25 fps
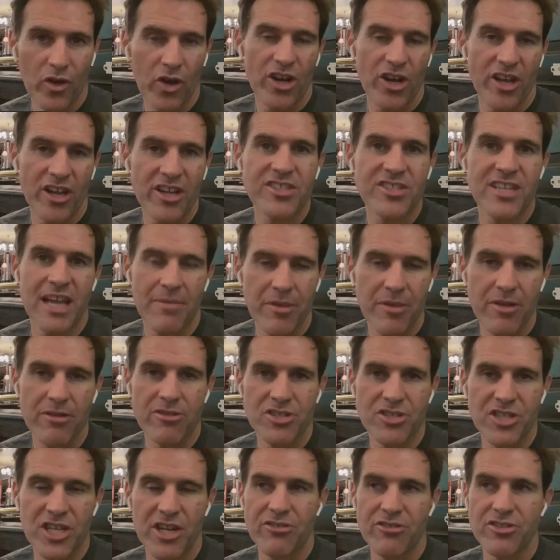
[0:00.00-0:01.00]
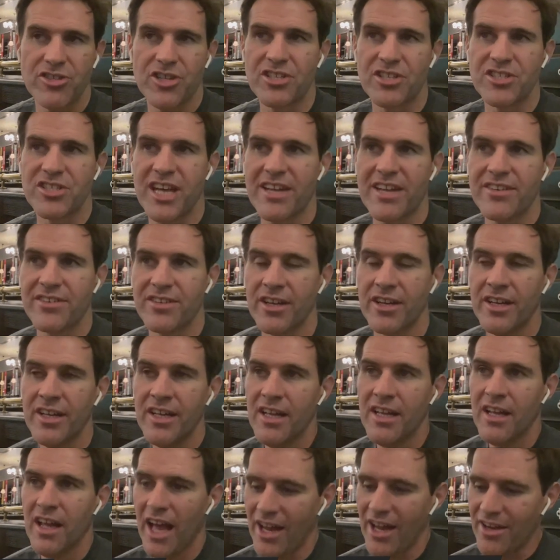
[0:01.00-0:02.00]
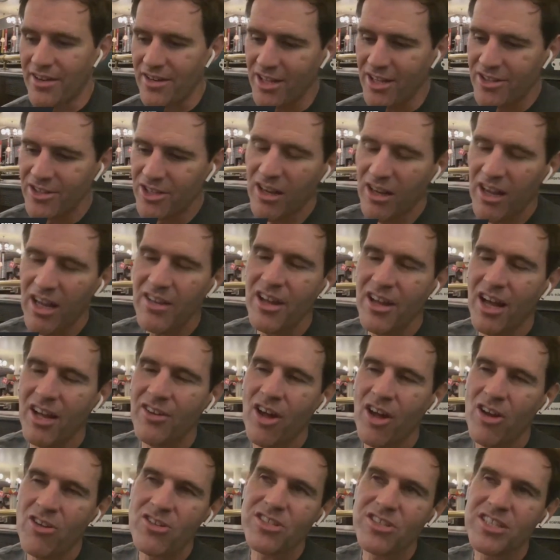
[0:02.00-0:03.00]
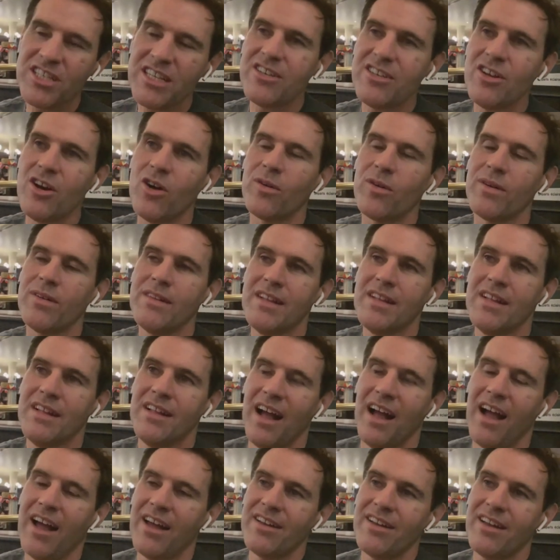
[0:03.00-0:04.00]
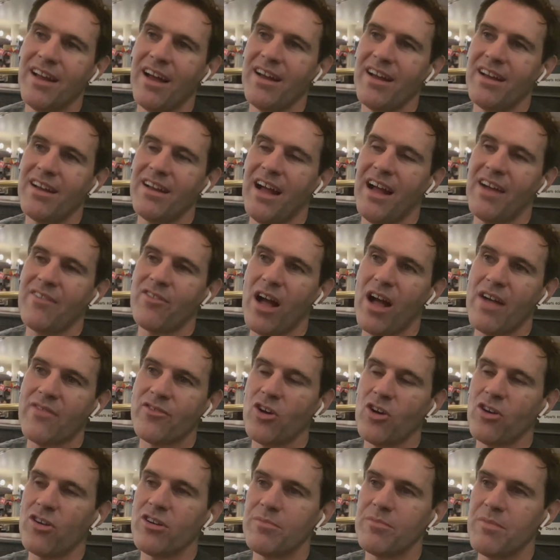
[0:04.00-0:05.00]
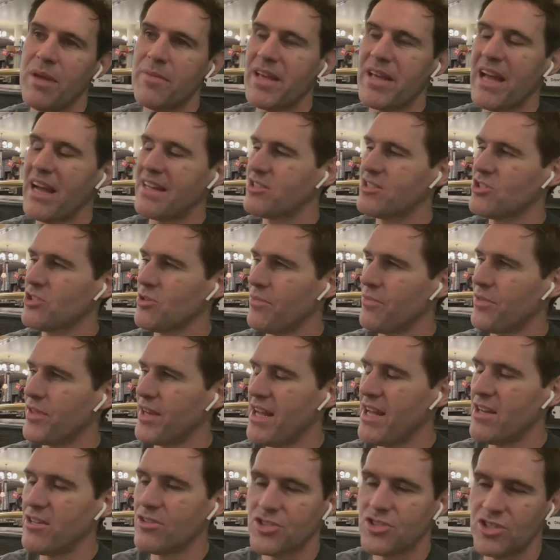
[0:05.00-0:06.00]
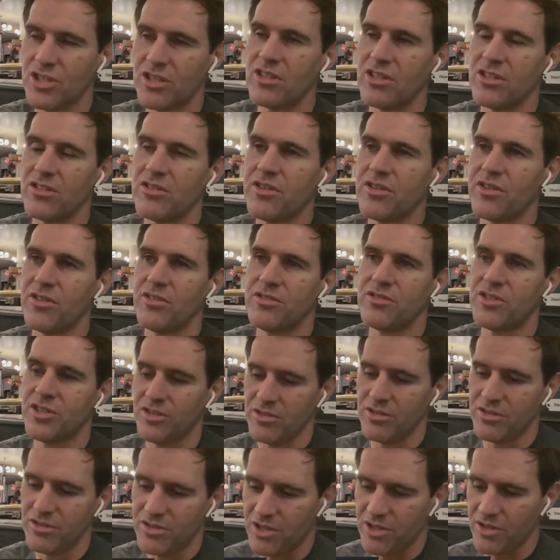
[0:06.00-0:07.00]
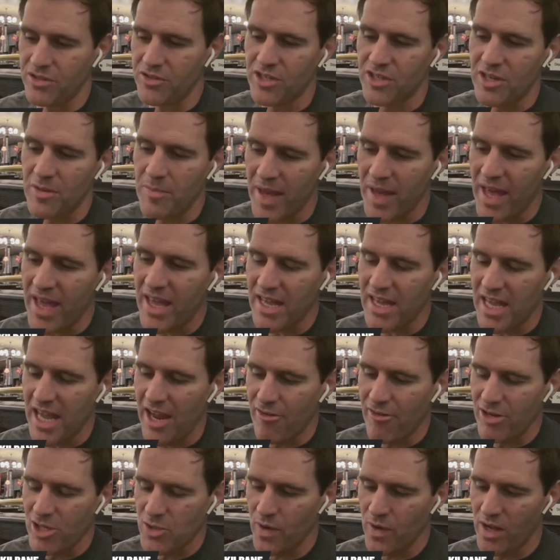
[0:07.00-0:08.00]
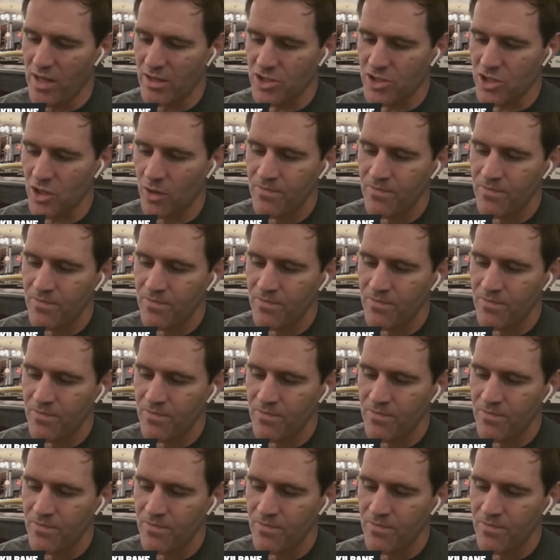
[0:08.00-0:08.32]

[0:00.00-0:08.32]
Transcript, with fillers: We've got to accept they're a serious contender. And, and, and honestly, no... Uh, I've, I've got to maybe add something else to the to, to the debate here as well.